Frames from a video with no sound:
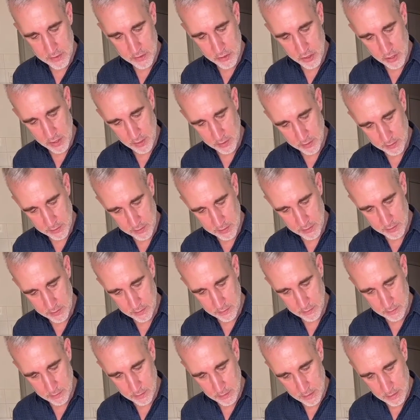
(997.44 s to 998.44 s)
the
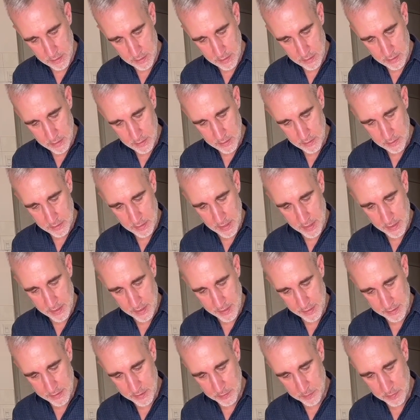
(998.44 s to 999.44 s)
gelatin that
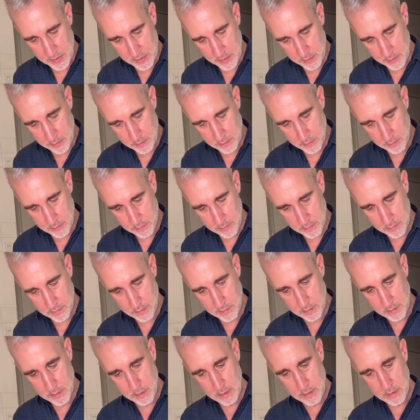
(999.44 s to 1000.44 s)
has been
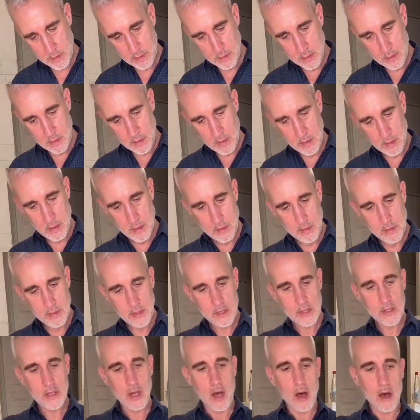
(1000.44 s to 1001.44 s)

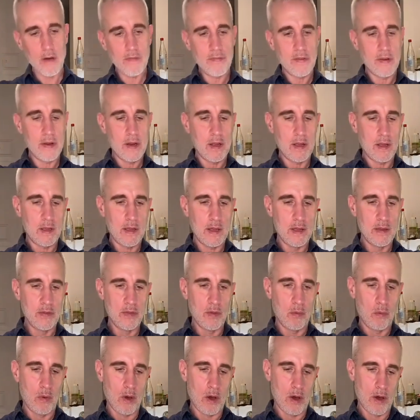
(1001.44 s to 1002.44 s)
softening in
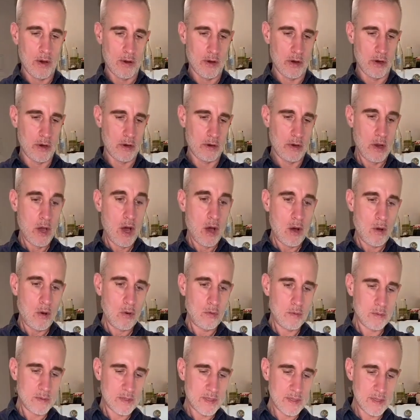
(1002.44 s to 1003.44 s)
the water.
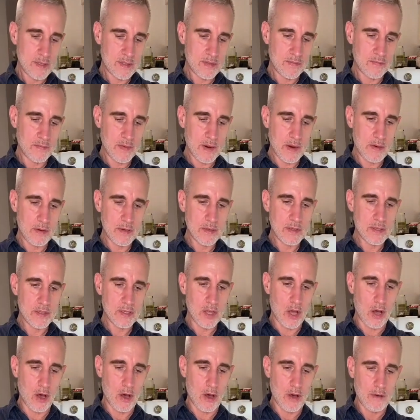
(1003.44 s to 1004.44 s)
Oh, see, it's very
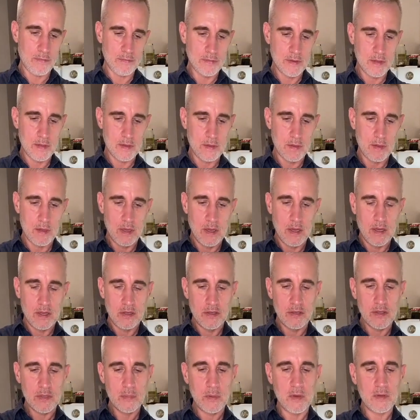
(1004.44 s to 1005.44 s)
soft.
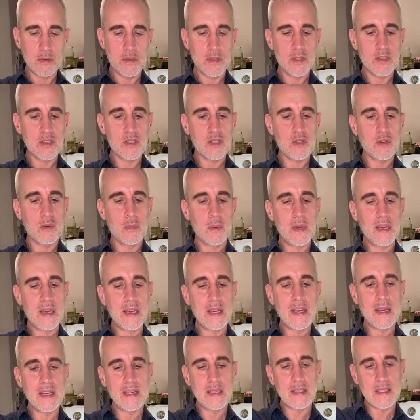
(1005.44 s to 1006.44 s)
You're supposed to
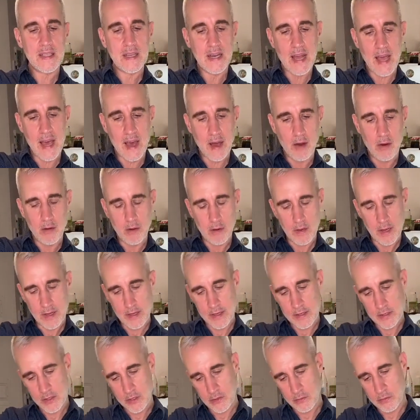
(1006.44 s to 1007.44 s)
squeeze it out, I
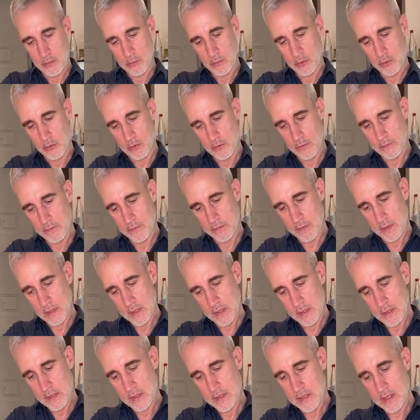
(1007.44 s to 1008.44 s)
guess, to remove
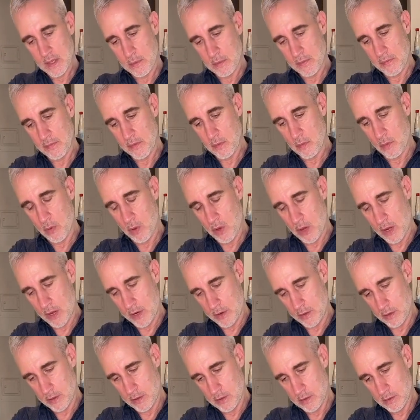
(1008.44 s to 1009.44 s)
some of the
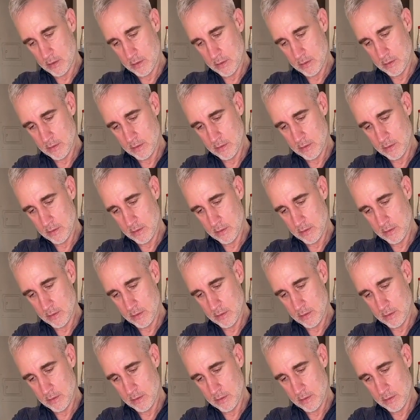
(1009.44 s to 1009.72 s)
water.